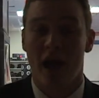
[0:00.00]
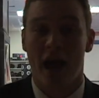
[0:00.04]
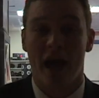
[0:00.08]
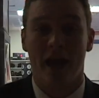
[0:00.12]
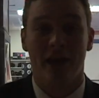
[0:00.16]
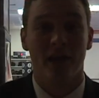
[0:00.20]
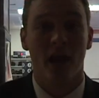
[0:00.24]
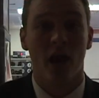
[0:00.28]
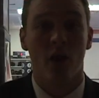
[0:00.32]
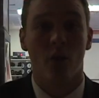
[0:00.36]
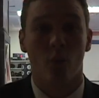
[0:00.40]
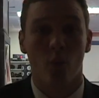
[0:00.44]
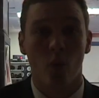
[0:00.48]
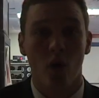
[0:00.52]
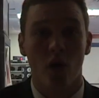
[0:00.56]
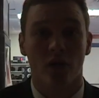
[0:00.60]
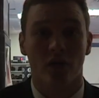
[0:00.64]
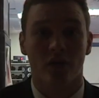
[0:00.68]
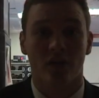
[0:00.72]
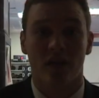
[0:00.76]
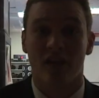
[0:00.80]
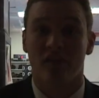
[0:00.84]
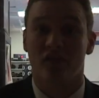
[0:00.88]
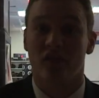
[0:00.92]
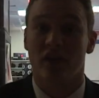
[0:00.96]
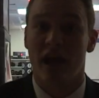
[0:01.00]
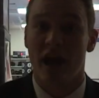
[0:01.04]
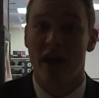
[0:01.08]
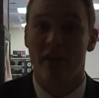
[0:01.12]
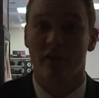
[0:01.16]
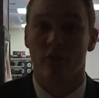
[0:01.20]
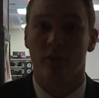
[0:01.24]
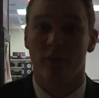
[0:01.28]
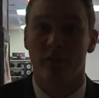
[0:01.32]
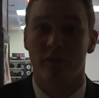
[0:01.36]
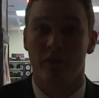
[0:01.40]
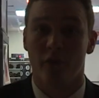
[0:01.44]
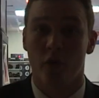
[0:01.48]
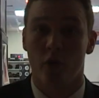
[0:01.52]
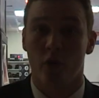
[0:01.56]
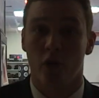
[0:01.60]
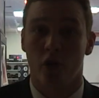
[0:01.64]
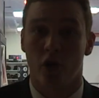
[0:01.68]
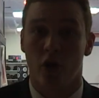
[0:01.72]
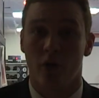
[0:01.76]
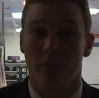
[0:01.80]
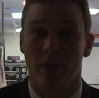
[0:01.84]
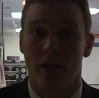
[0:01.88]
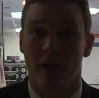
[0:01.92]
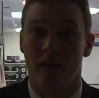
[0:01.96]
and not once has it ever been
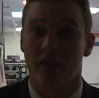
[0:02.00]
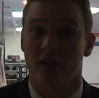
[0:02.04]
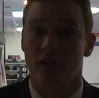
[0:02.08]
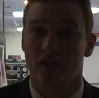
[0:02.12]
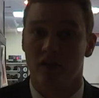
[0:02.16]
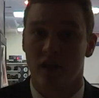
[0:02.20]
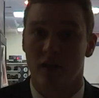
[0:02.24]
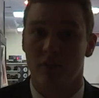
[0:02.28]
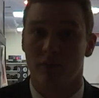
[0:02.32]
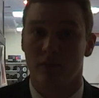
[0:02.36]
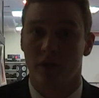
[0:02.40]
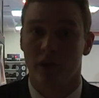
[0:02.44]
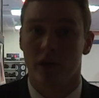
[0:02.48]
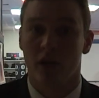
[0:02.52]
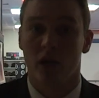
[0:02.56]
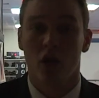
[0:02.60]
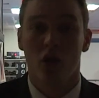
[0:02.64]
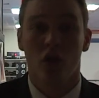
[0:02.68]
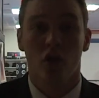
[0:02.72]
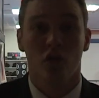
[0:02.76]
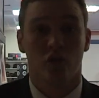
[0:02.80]
voted on by the Assembly.